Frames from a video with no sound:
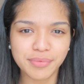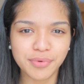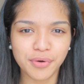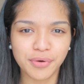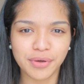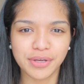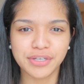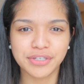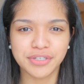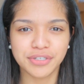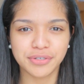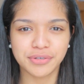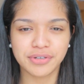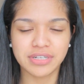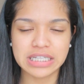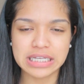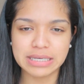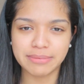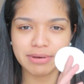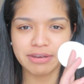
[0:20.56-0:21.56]
I'm going to
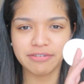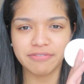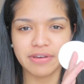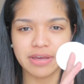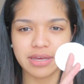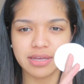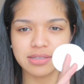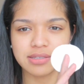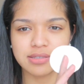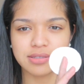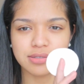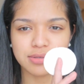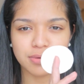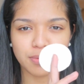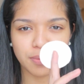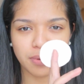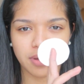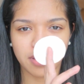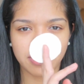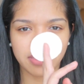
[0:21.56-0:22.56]
clean my face
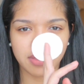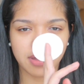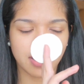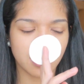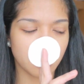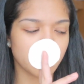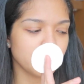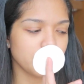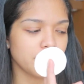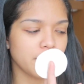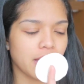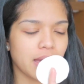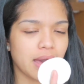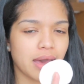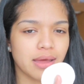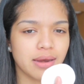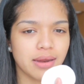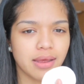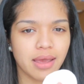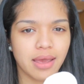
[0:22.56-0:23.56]
with a comb
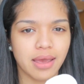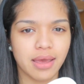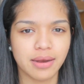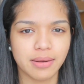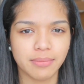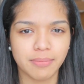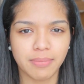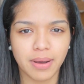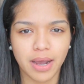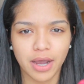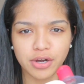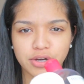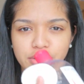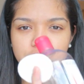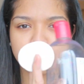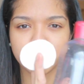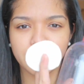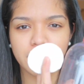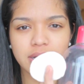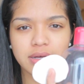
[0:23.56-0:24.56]
pad and a
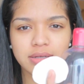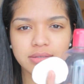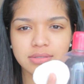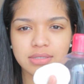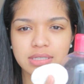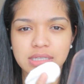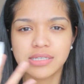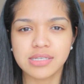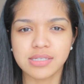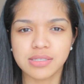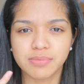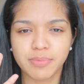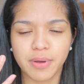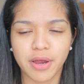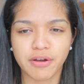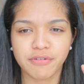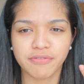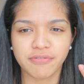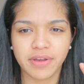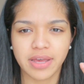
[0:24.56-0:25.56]
Bioderma. This is
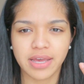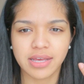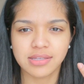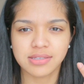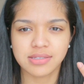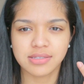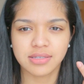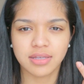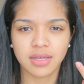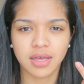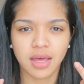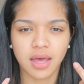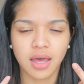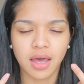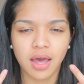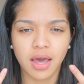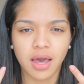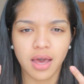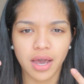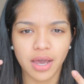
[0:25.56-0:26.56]
bare face.
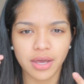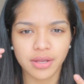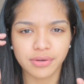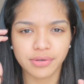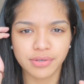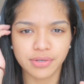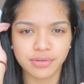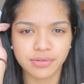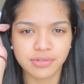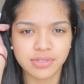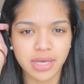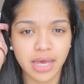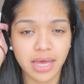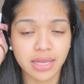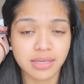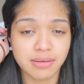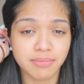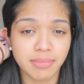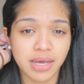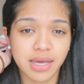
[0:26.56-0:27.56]
I don't use
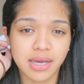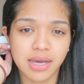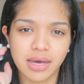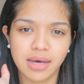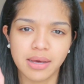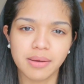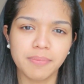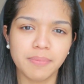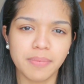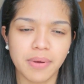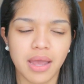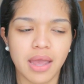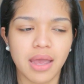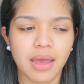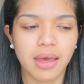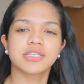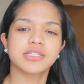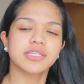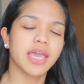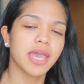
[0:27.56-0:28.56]
any makeup.
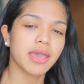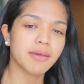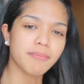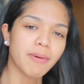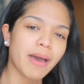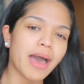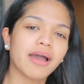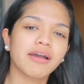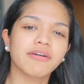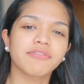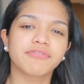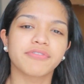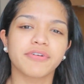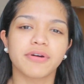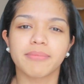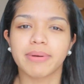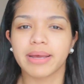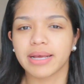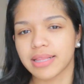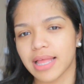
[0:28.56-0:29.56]
Just came back
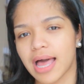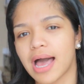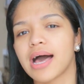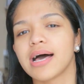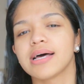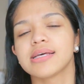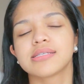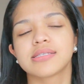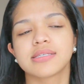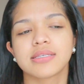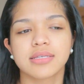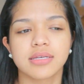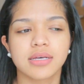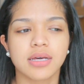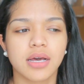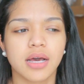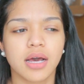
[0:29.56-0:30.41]
from my class.